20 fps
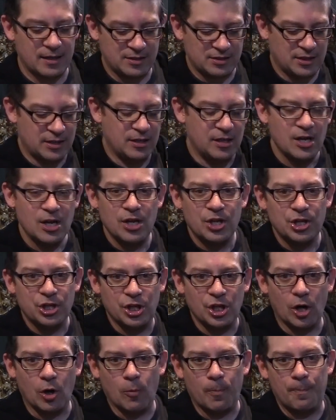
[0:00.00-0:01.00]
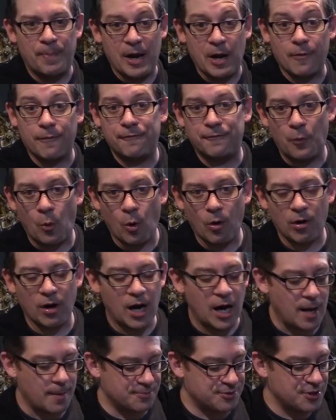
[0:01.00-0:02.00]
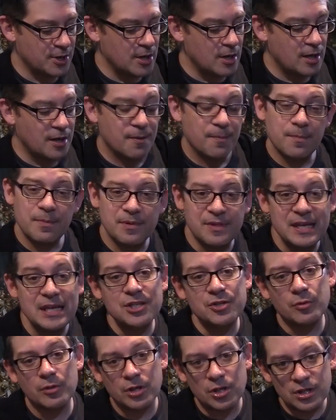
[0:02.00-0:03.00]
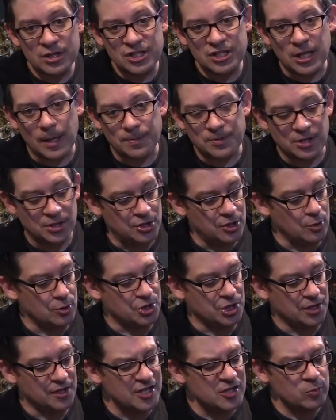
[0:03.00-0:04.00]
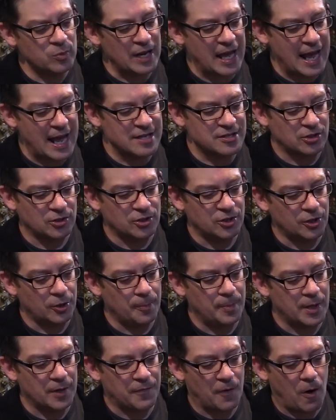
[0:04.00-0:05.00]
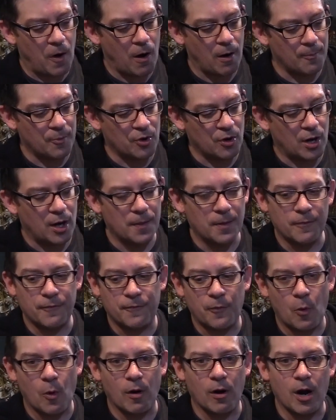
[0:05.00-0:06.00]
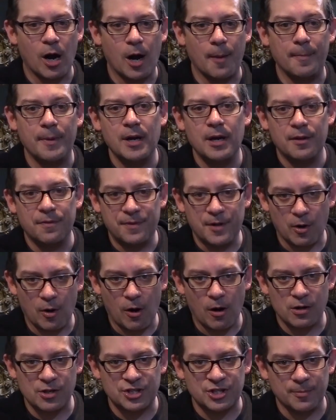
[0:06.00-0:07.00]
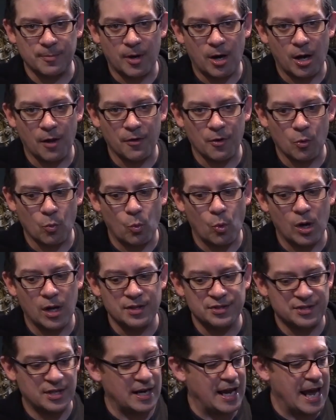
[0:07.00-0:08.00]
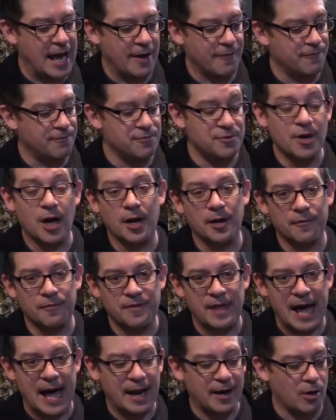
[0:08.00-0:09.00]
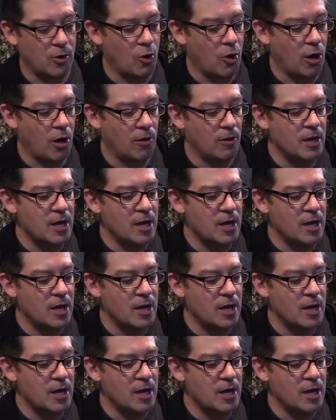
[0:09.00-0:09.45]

and, bare forearms. These are a good substitution. This one has a little bit of armor on the forearm. There are some other ones that have none of that at all.